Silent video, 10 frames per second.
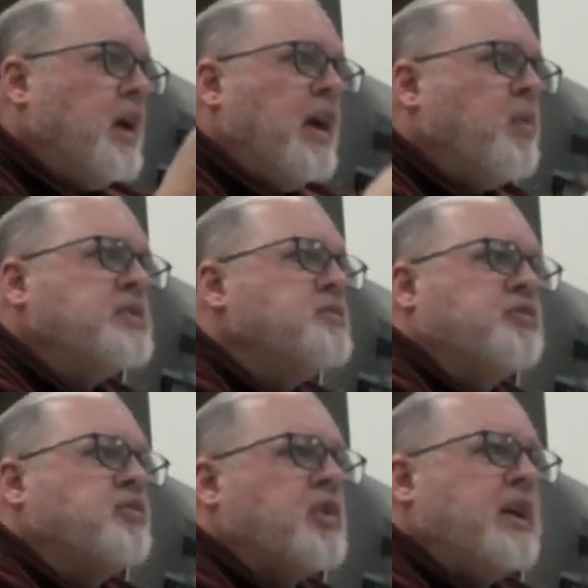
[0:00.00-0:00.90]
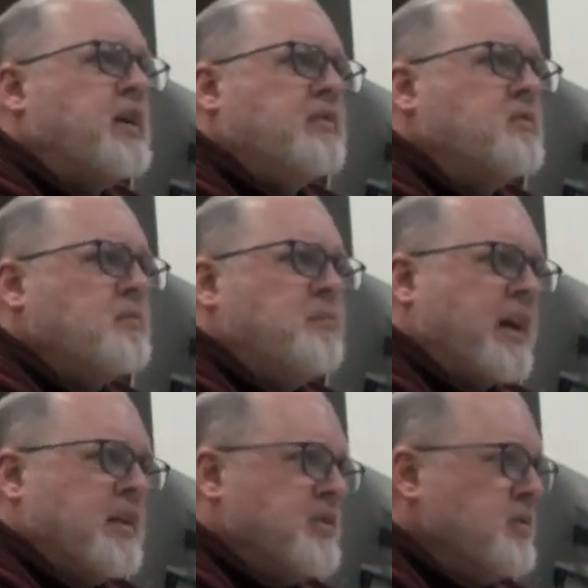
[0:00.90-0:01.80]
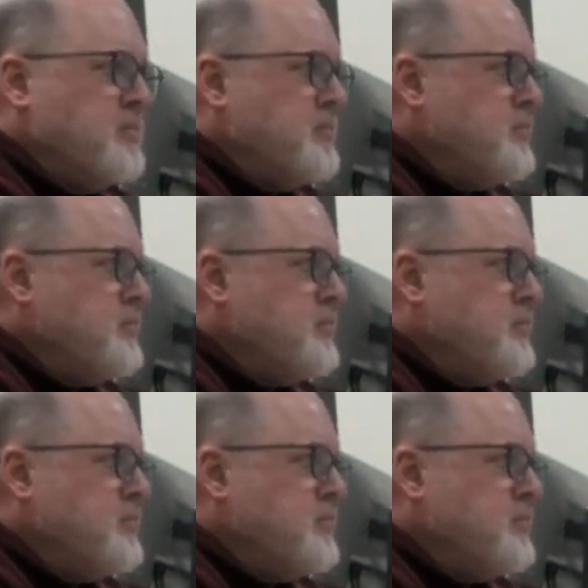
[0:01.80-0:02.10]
It wasn't free in mechanism.